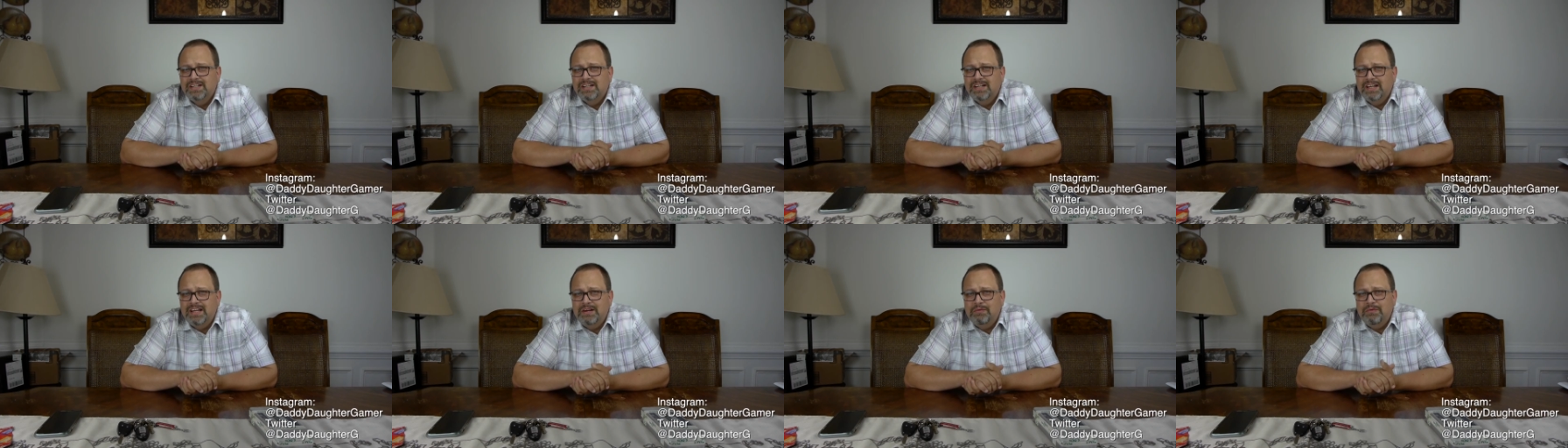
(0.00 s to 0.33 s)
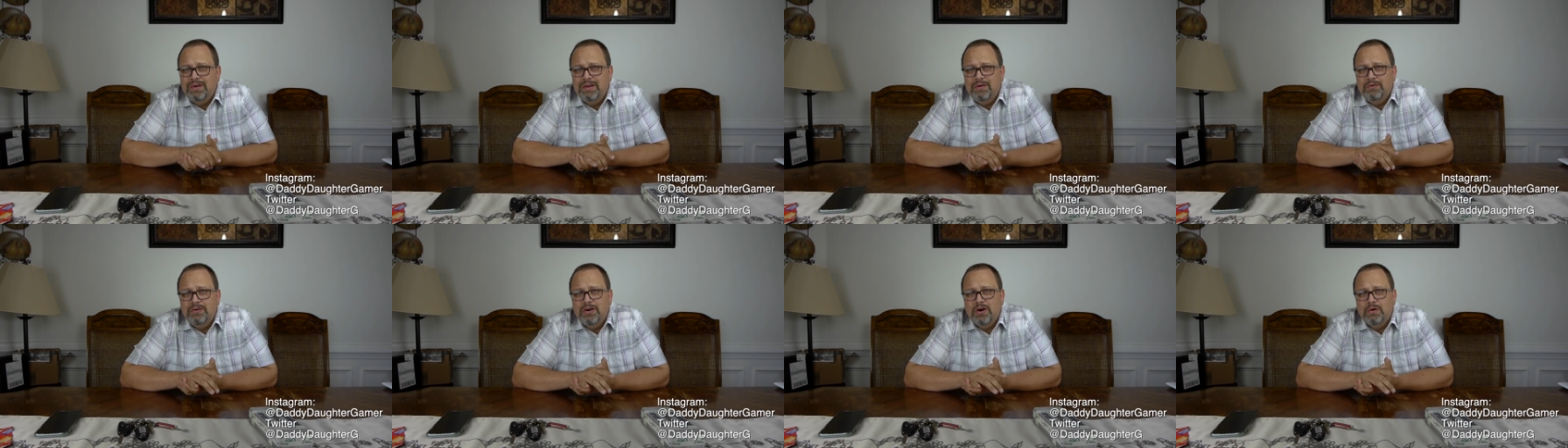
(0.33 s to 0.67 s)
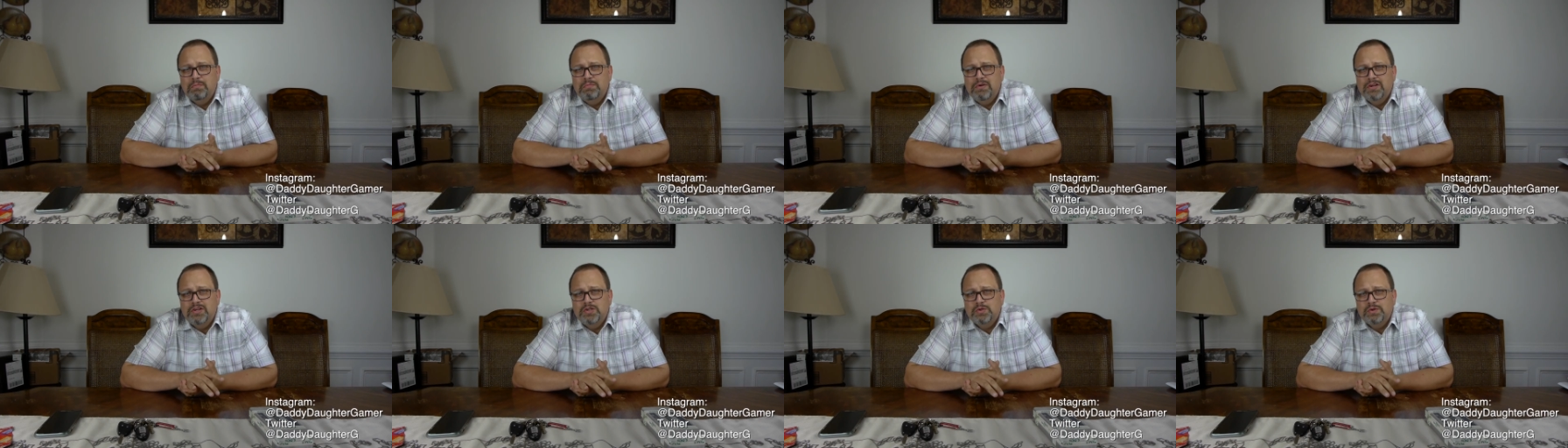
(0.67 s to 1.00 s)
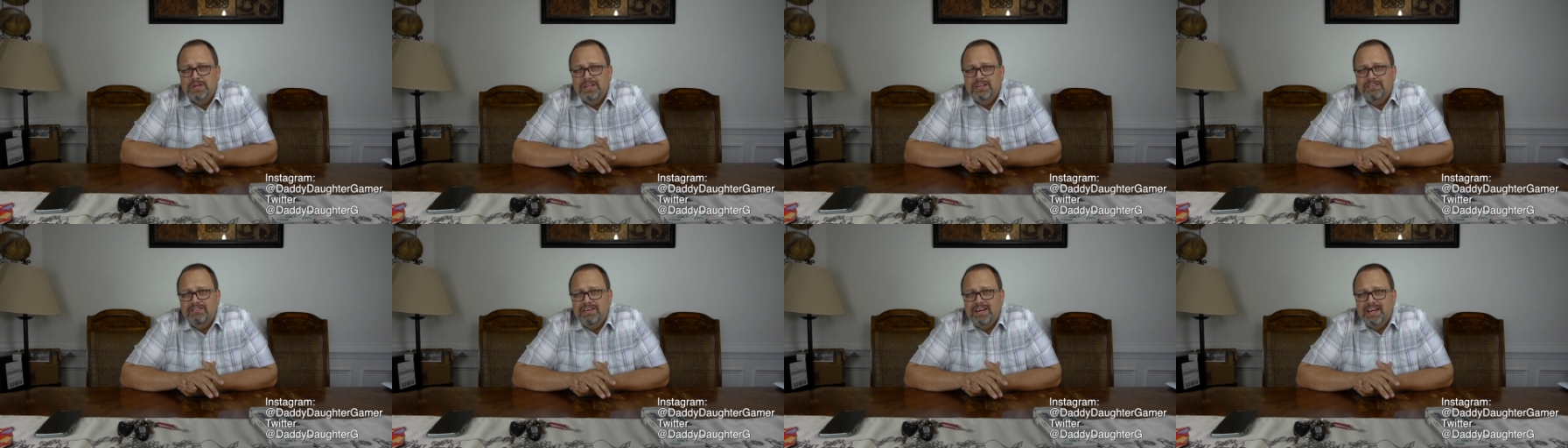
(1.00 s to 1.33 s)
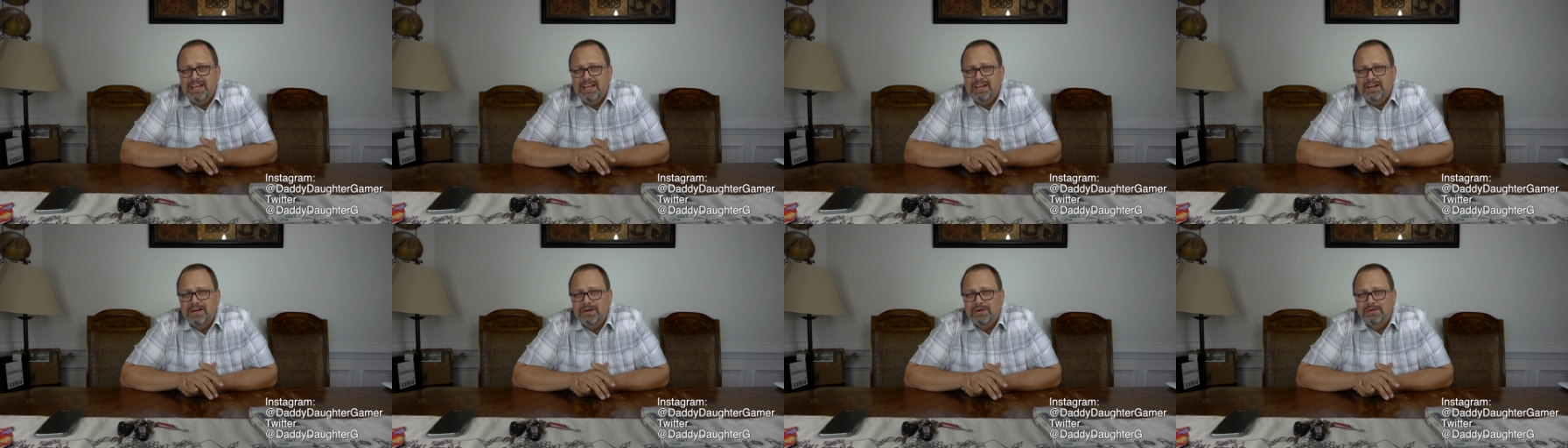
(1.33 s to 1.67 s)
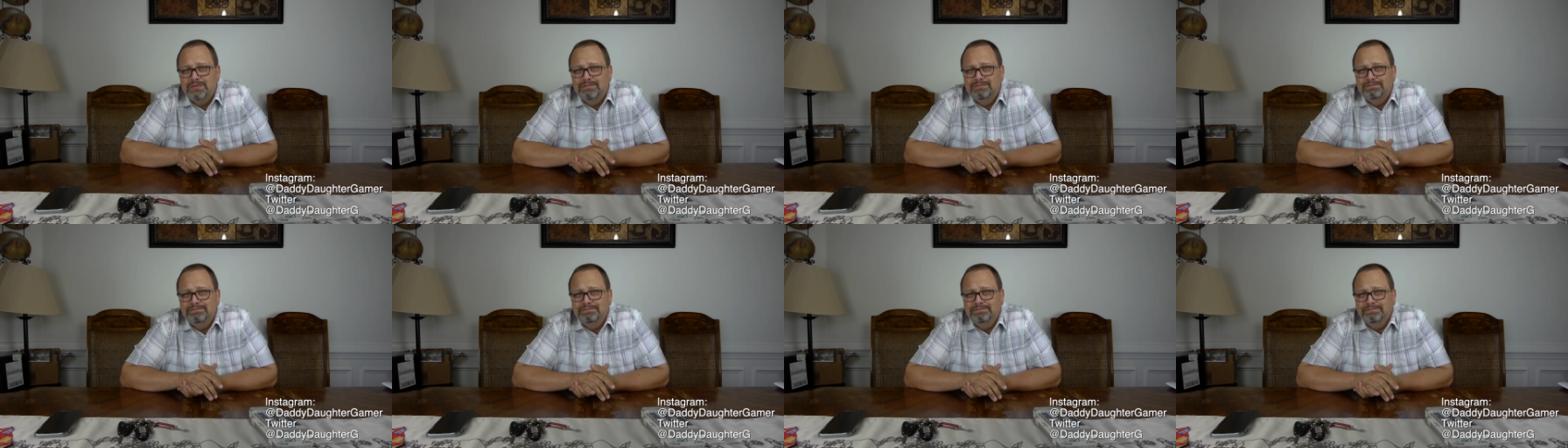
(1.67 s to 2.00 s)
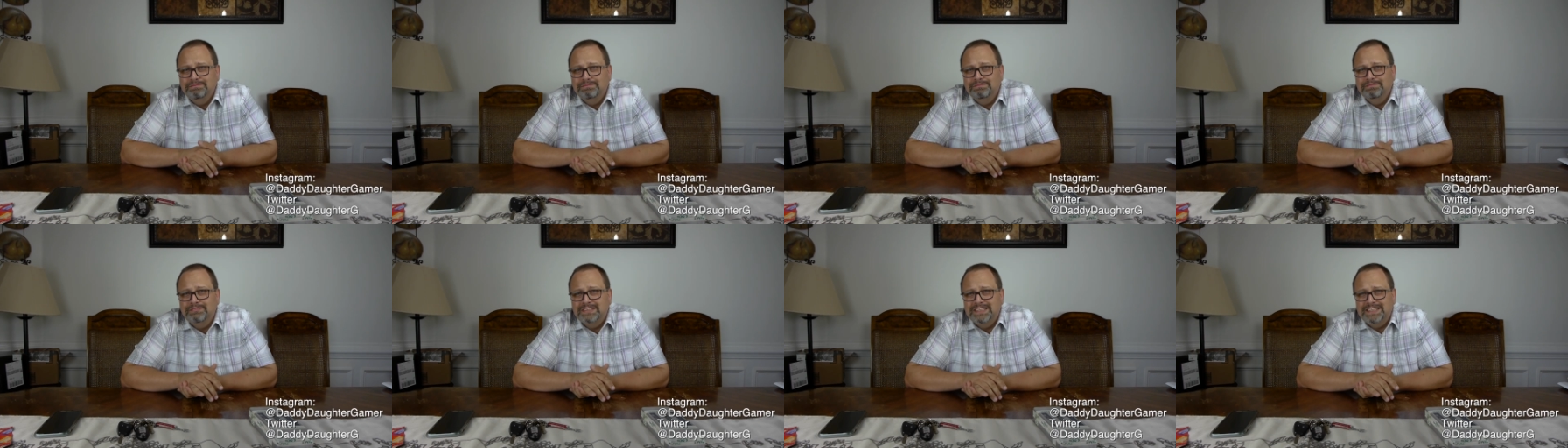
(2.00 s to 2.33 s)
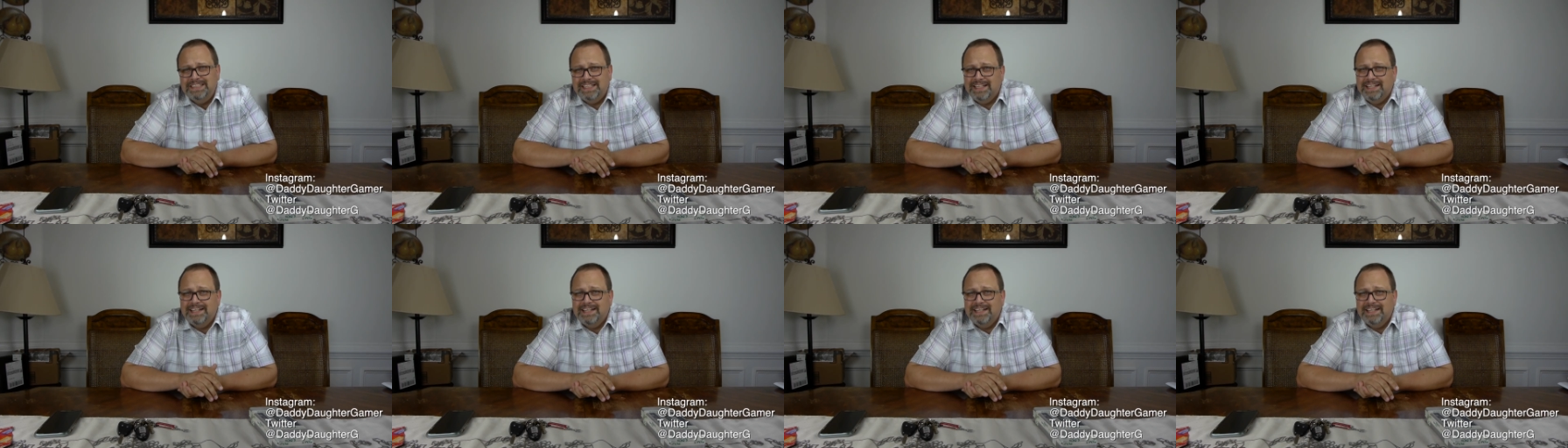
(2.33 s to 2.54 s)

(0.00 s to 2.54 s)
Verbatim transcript: Anyway, we hope you enjoyed the video. See